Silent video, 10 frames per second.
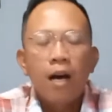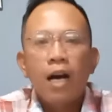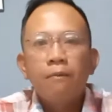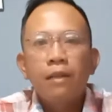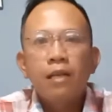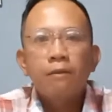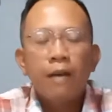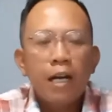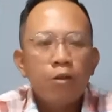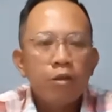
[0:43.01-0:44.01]
I believe
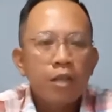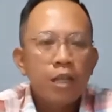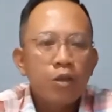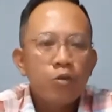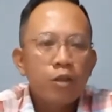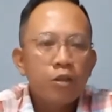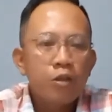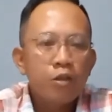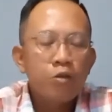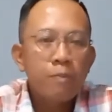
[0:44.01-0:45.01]
I don't need to
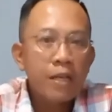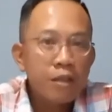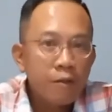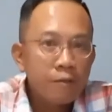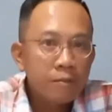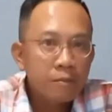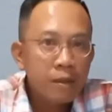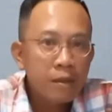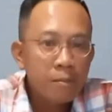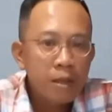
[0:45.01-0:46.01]
introduce myself
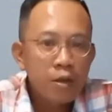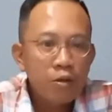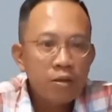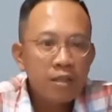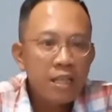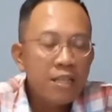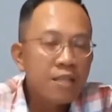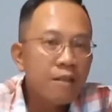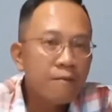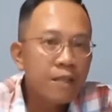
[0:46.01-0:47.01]
because
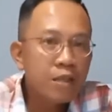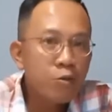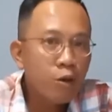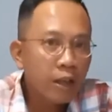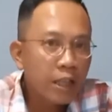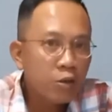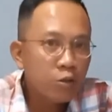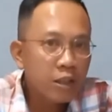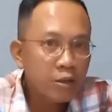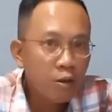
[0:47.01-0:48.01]
since the first you walked into
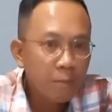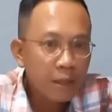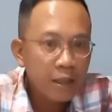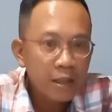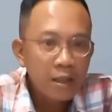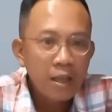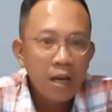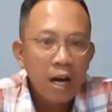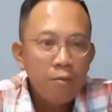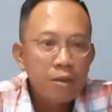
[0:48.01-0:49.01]
this company,
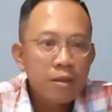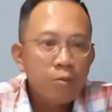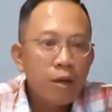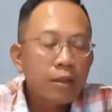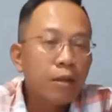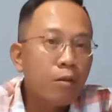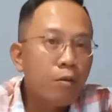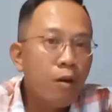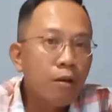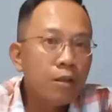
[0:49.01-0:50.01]
I was the one
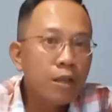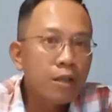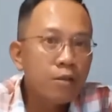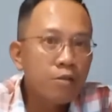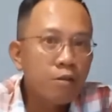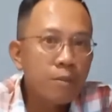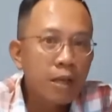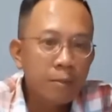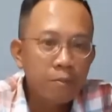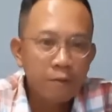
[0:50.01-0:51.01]
holding your
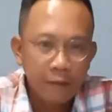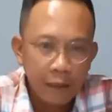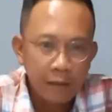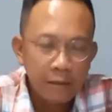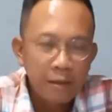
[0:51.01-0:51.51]
resume and profile.